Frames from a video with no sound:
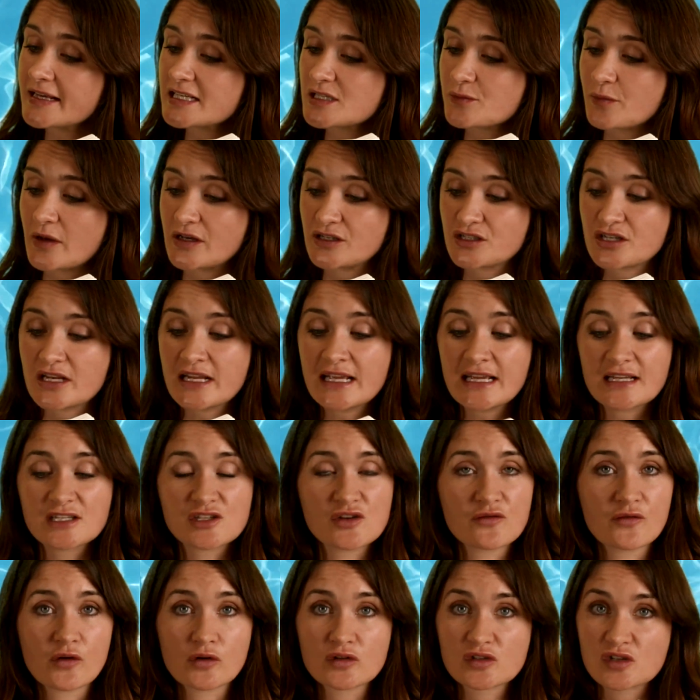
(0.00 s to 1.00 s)
especially as
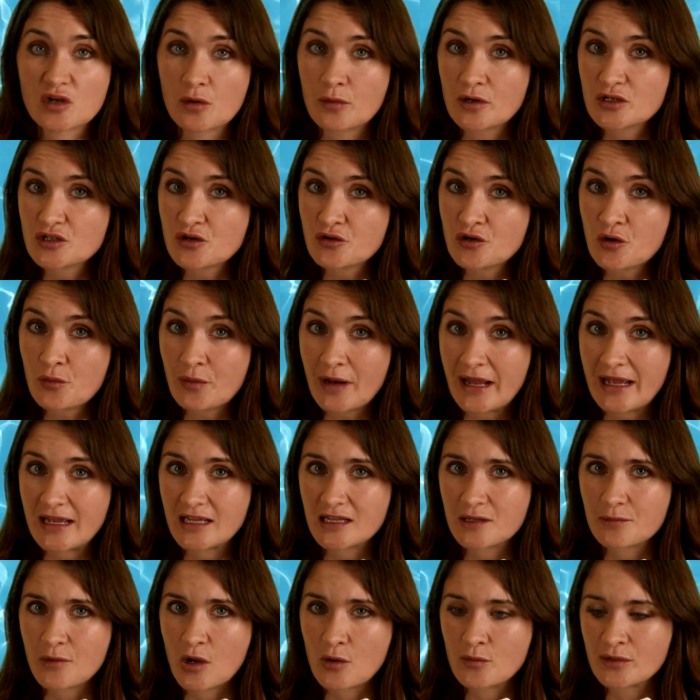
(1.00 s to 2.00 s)
you've got so much on your plate
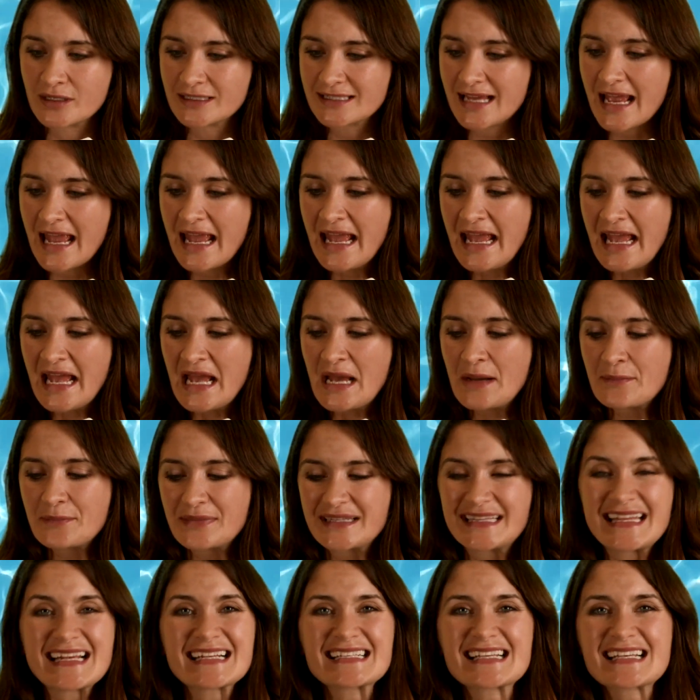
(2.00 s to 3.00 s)
at the moment.
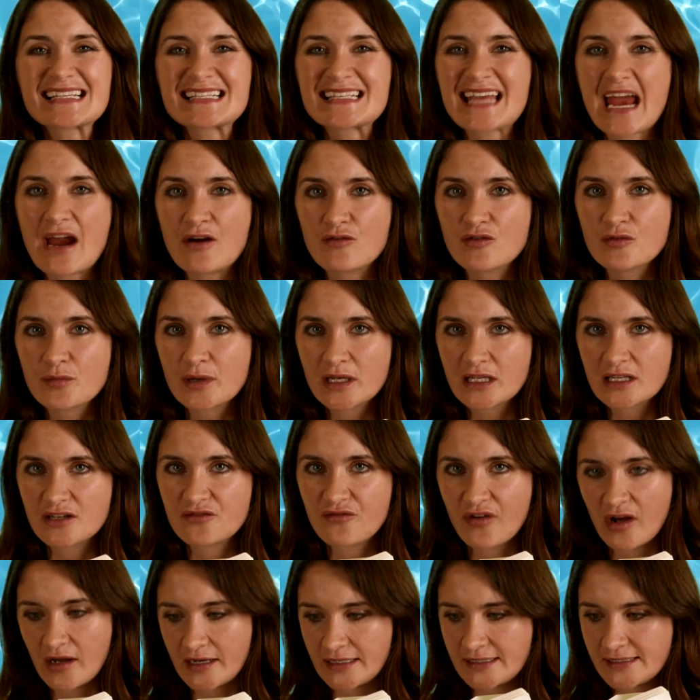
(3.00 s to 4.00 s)
But this is terrible
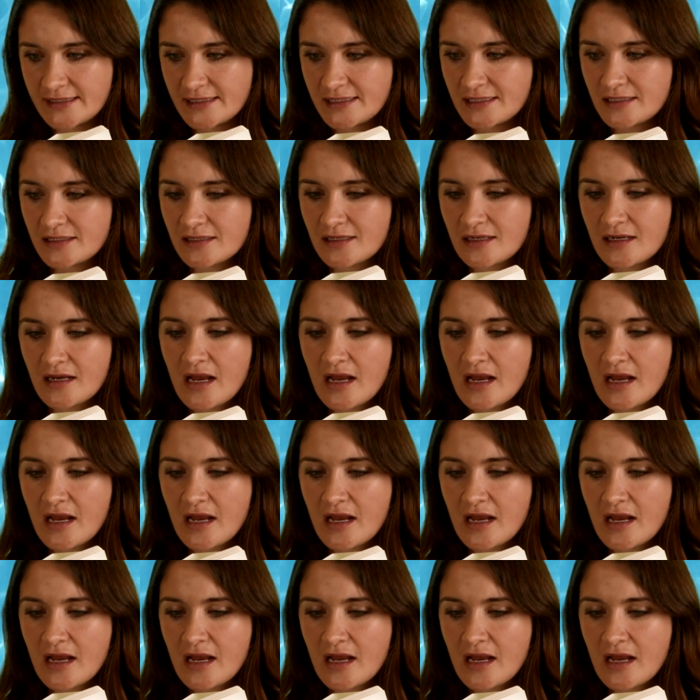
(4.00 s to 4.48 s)
advice.